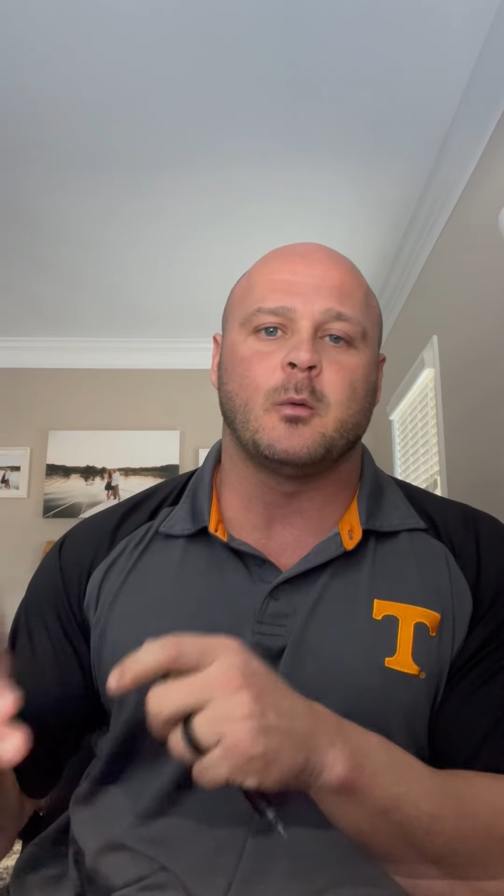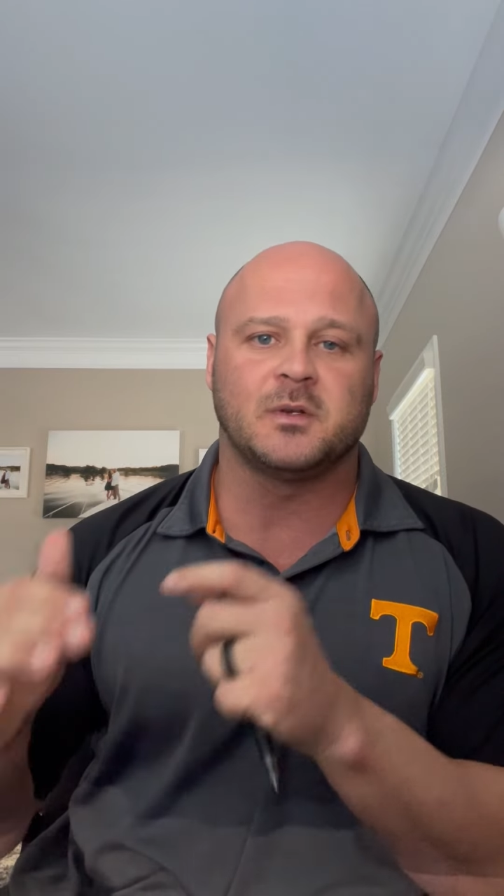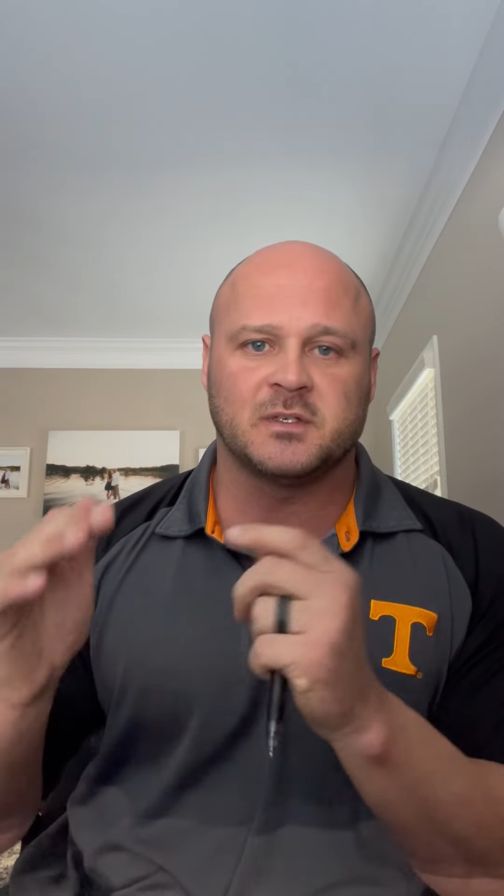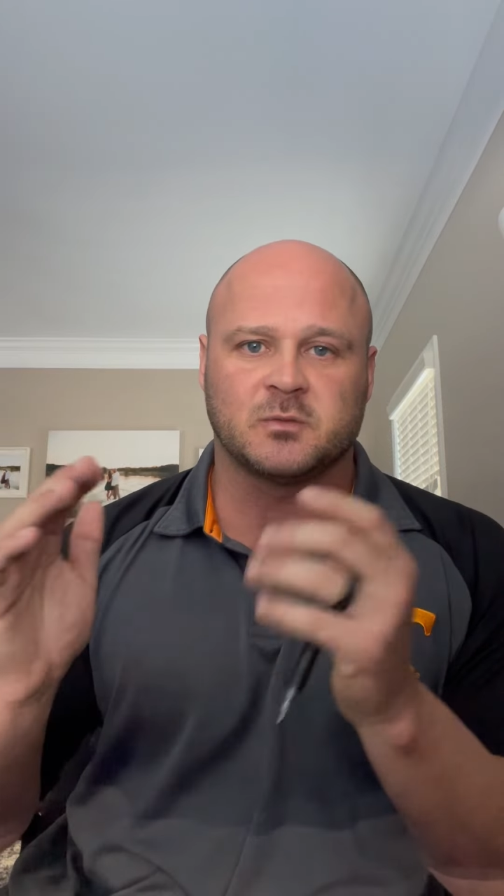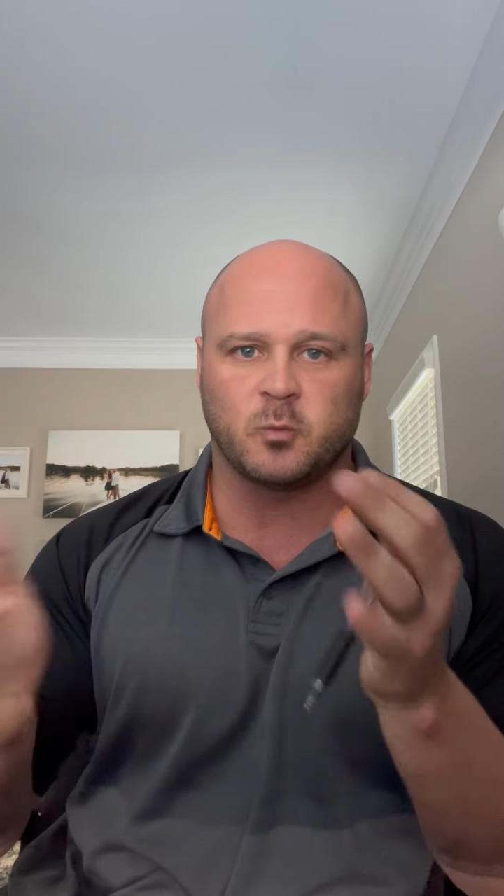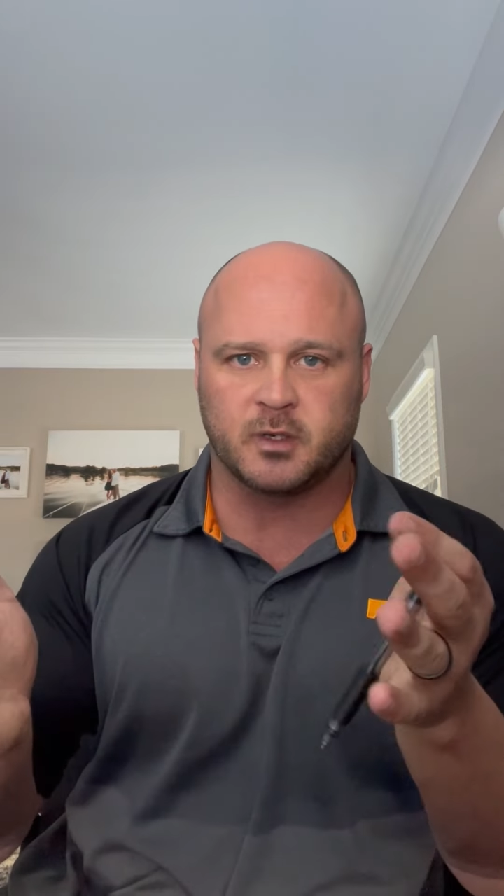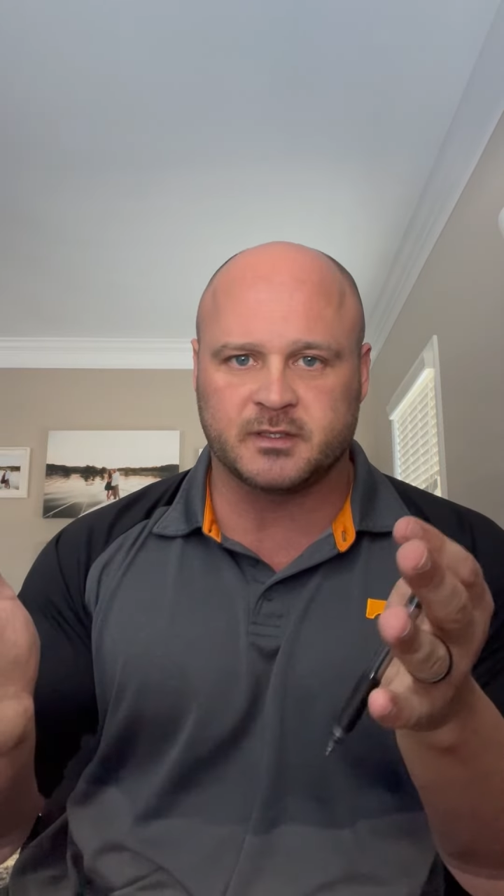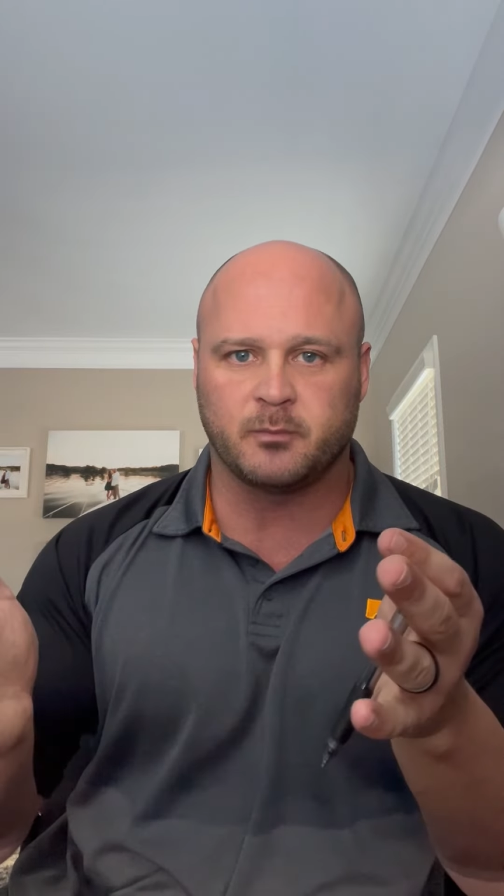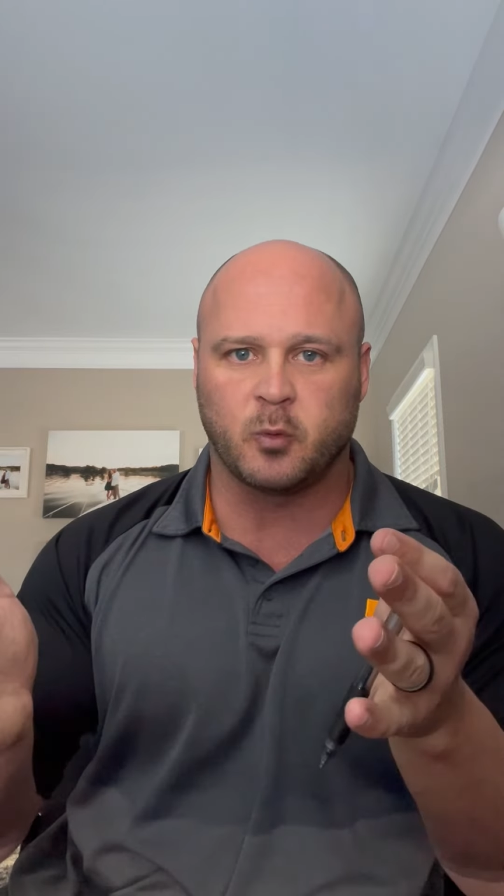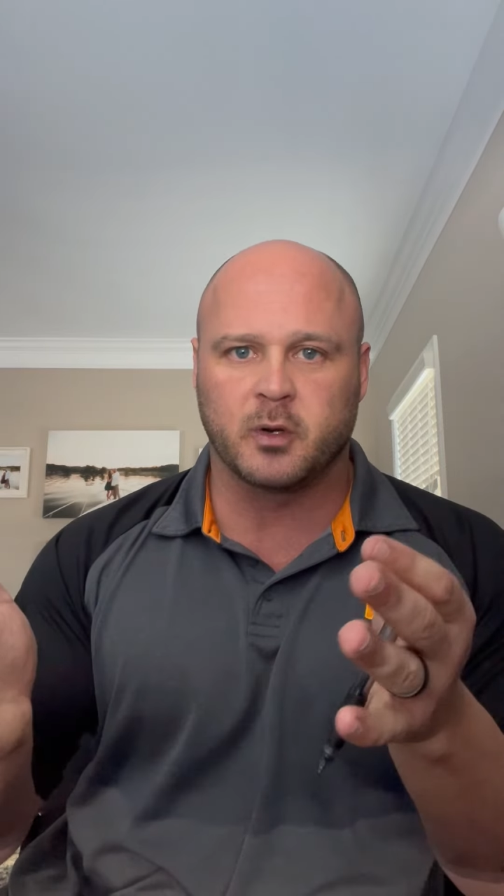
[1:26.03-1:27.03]
which is what's
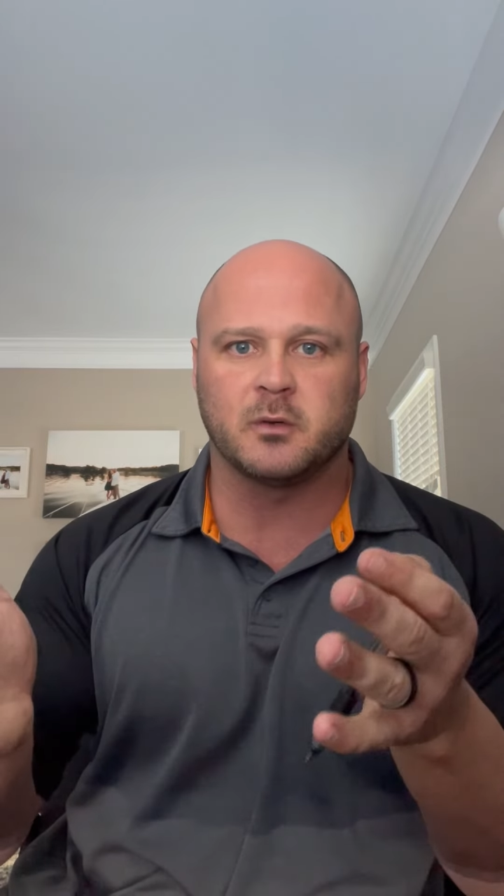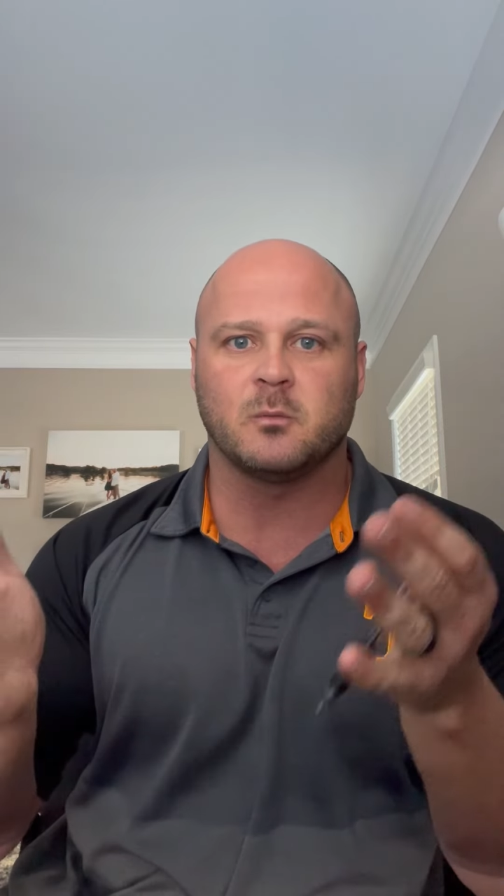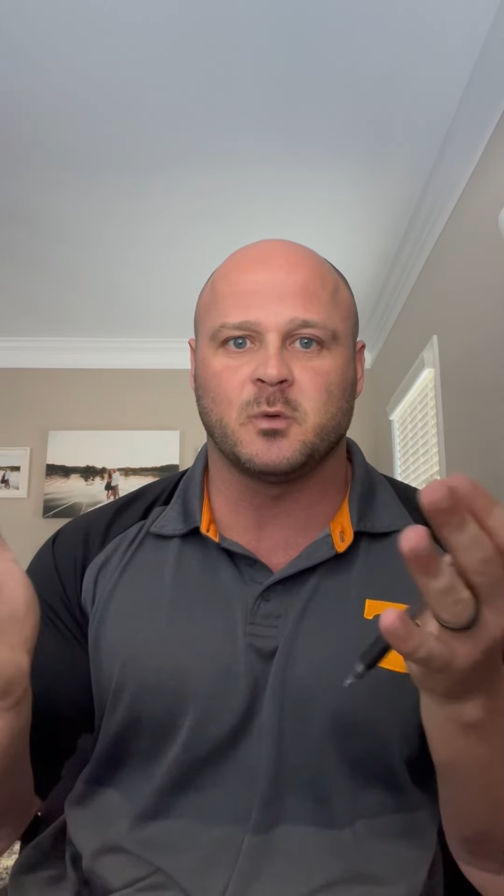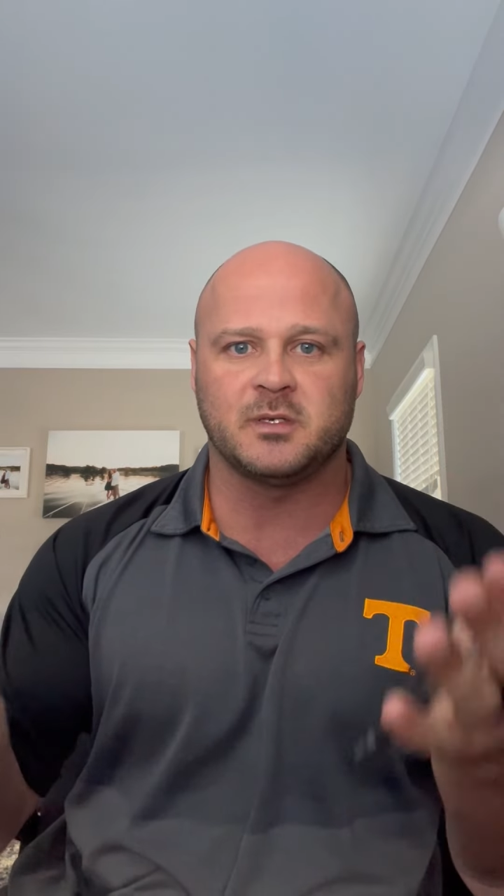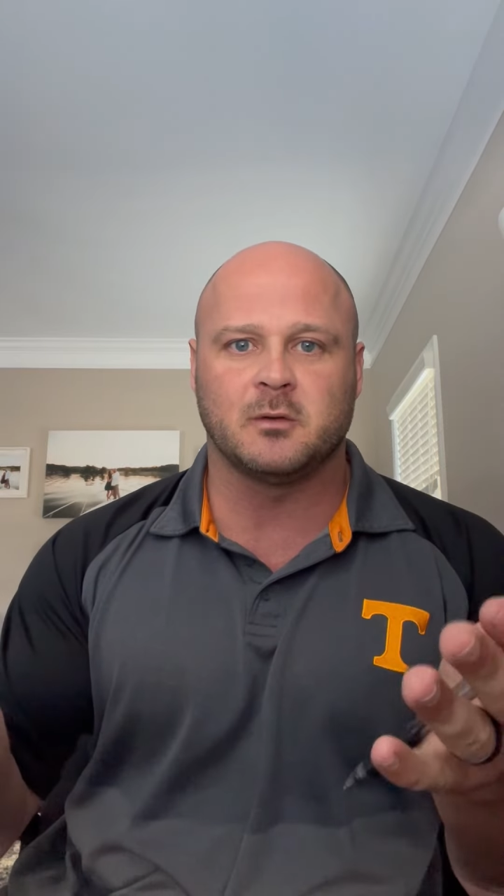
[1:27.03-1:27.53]
important when